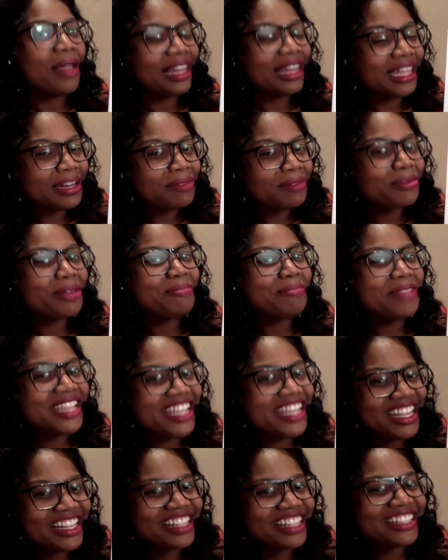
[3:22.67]
Let them
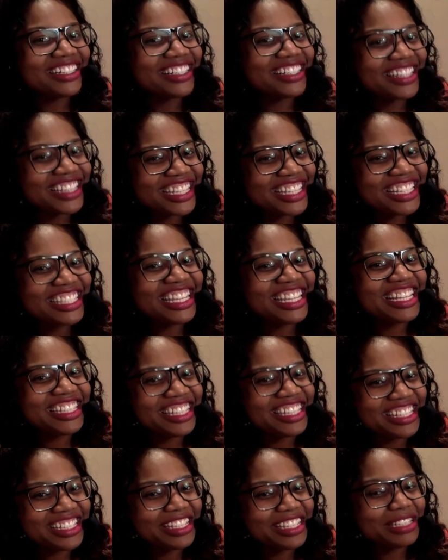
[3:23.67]
repeat the
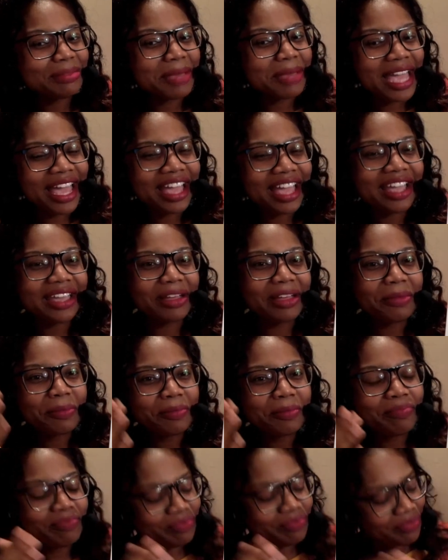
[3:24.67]
sentences back.
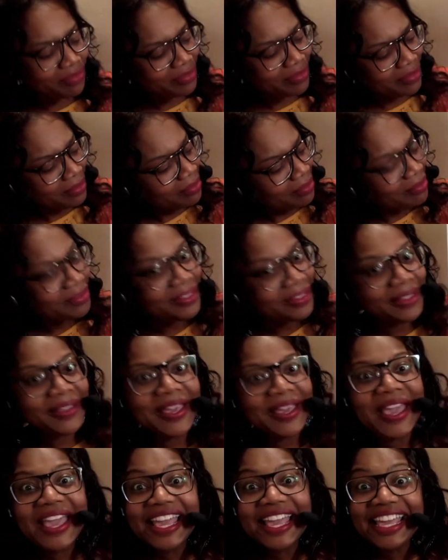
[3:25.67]

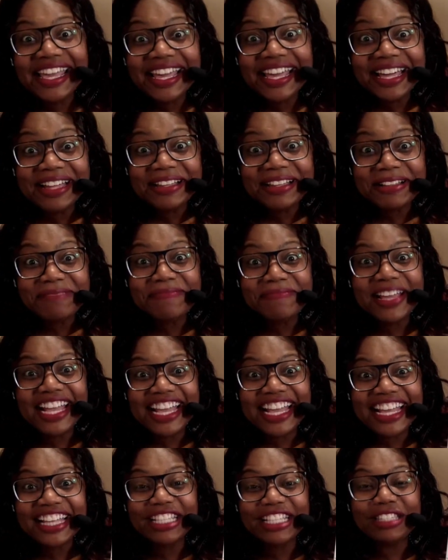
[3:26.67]
M
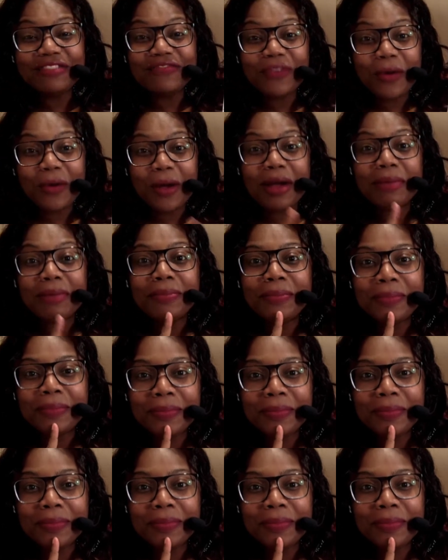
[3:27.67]
is for